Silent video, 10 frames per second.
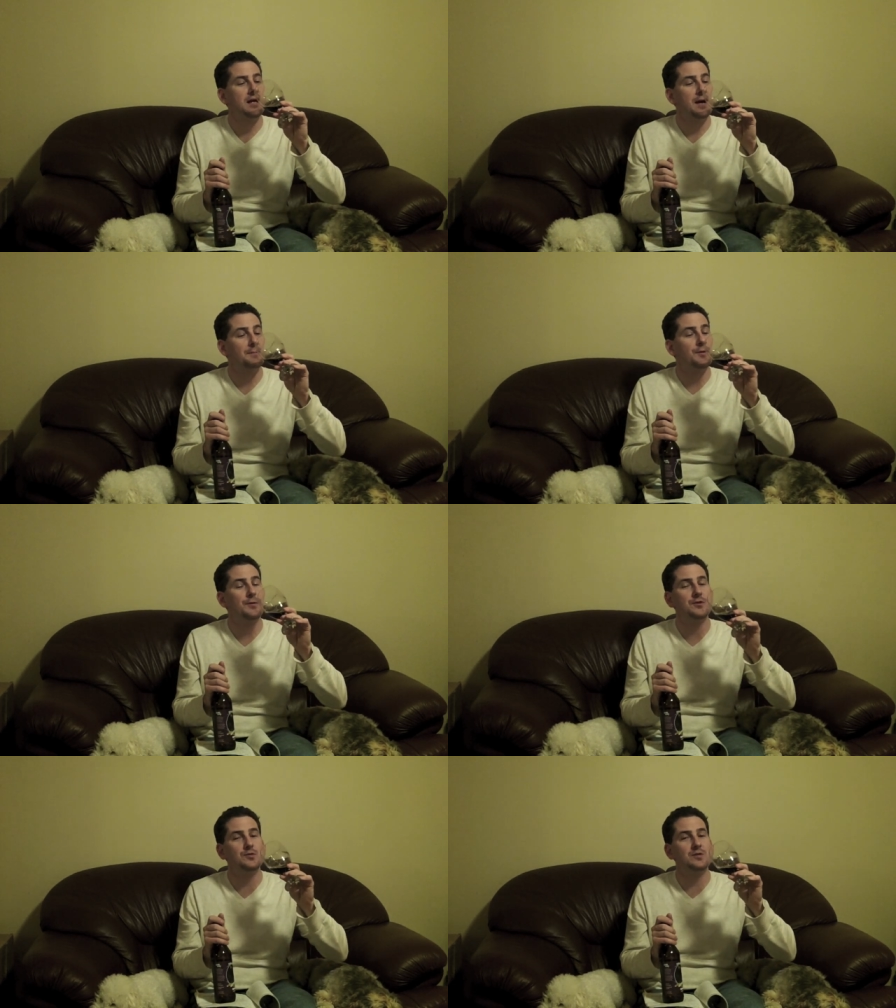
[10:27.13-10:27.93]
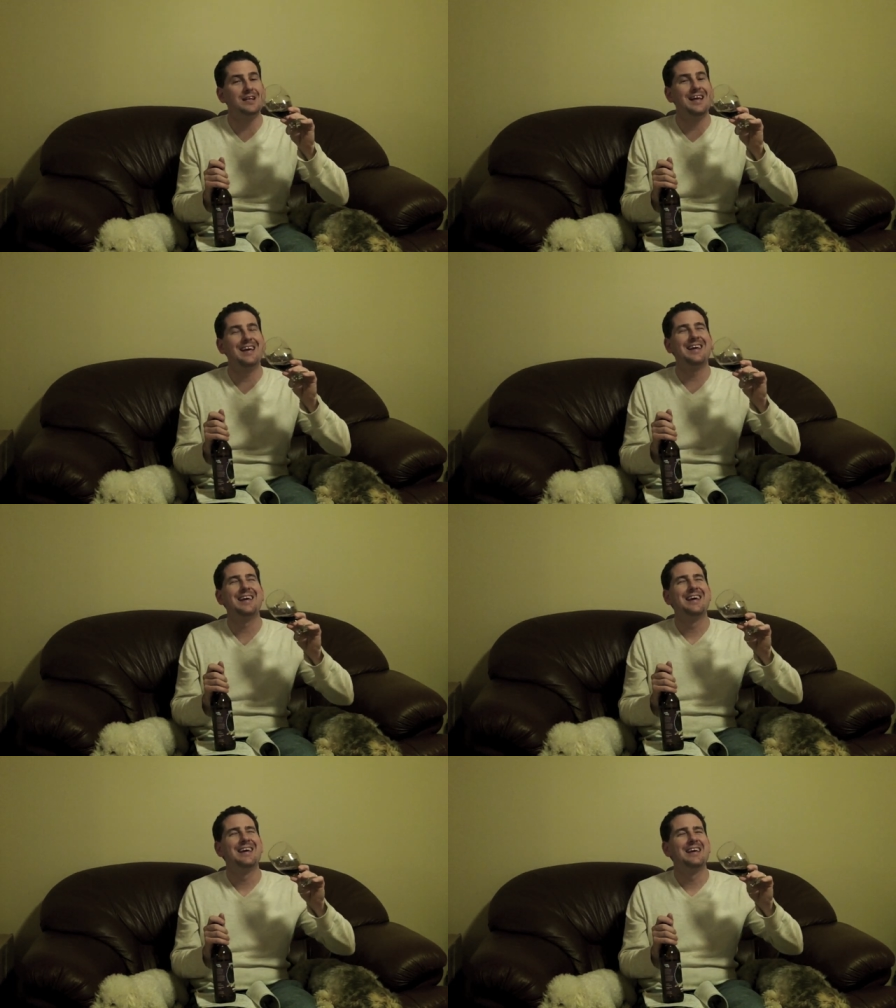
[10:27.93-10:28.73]
I'm going to slay
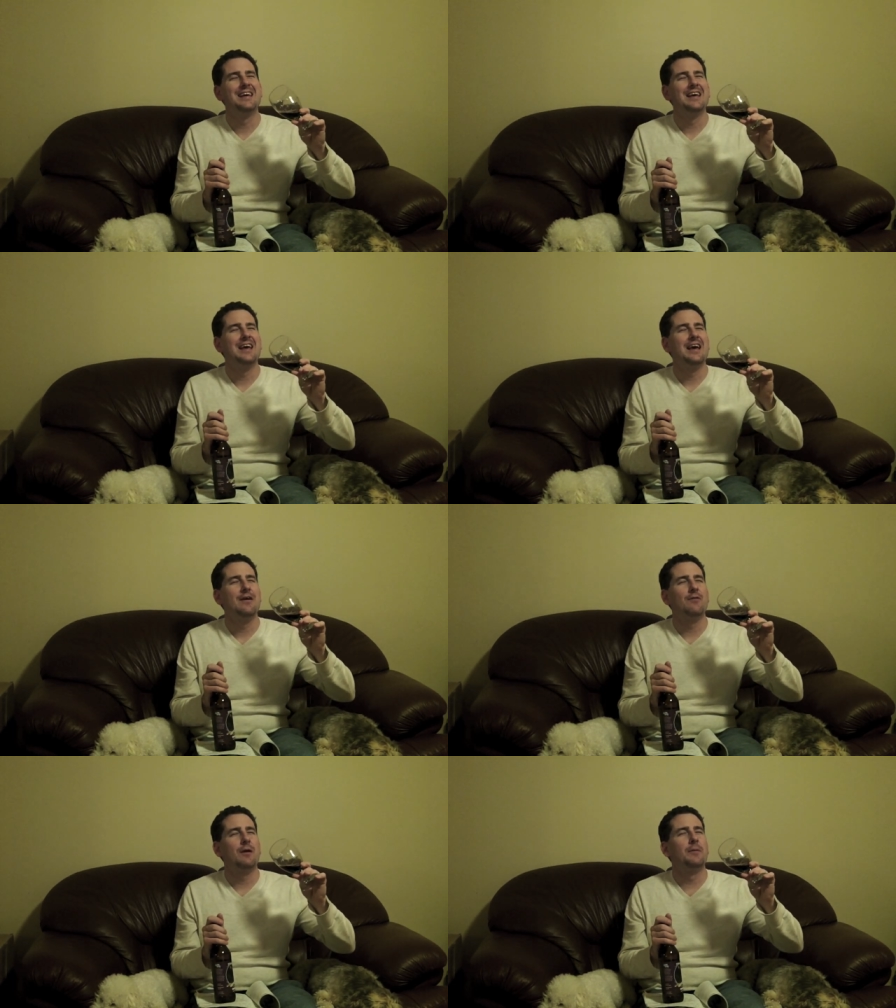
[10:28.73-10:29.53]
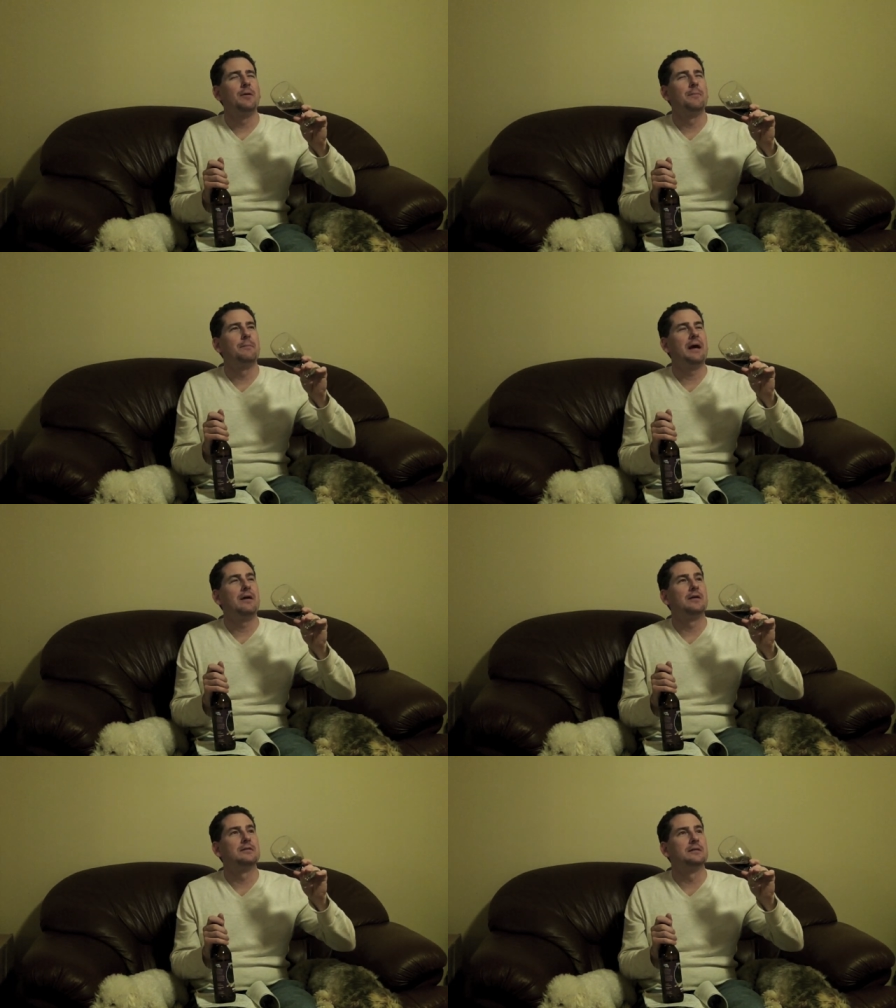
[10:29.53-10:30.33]
Robert
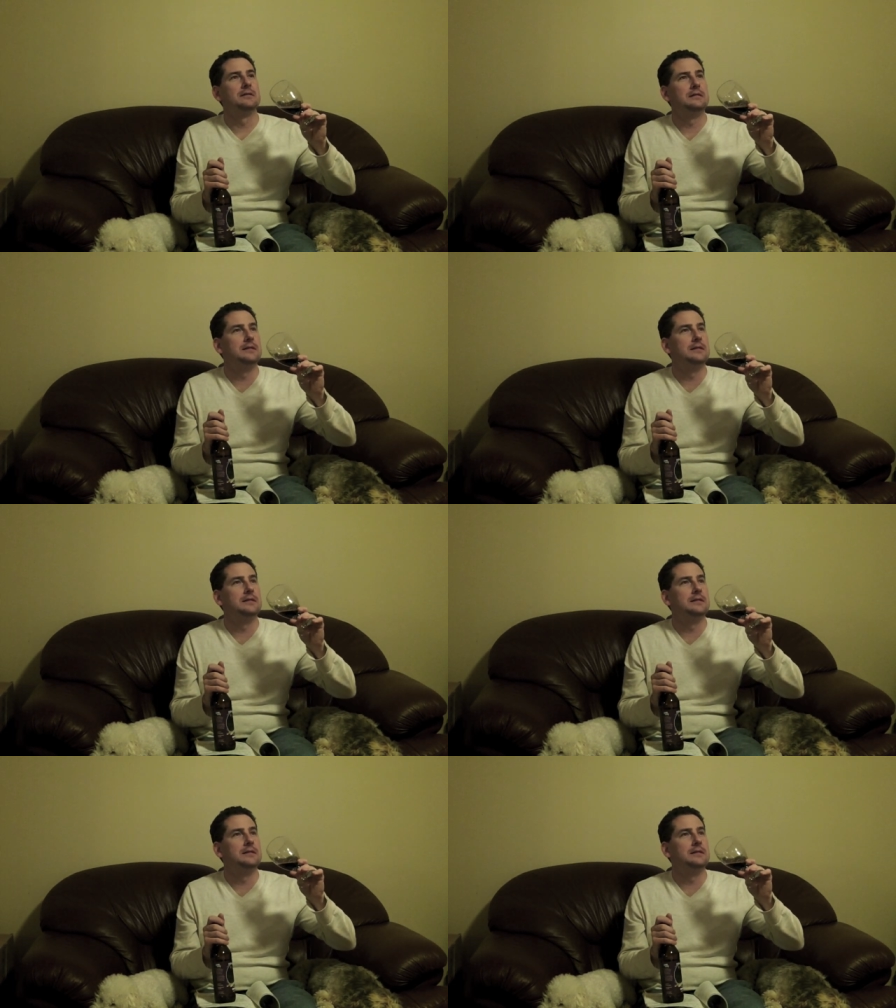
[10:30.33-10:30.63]
Patterson.